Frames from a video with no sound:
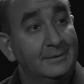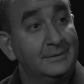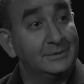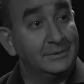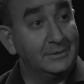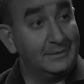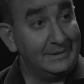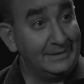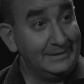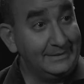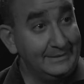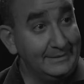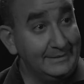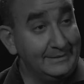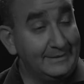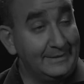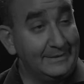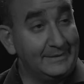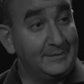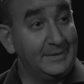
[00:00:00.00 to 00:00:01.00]
Joel,
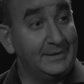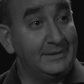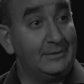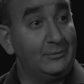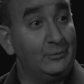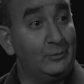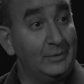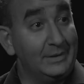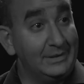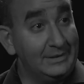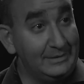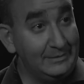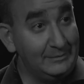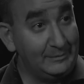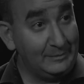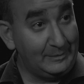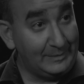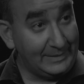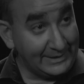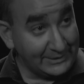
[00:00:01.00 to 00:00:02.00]
it has been a real
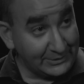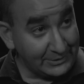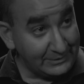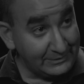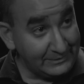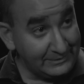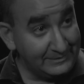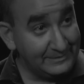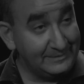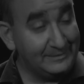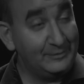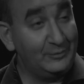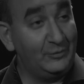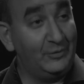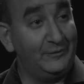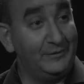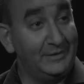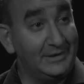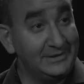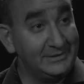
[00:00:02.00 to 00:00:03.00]
pleasure,
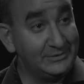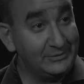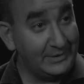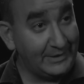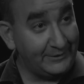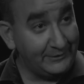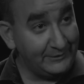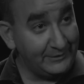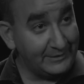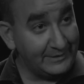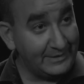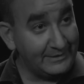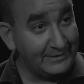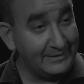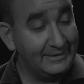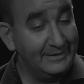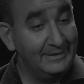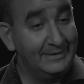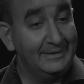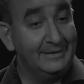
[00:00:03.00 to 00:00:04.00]
privilege to have you with us.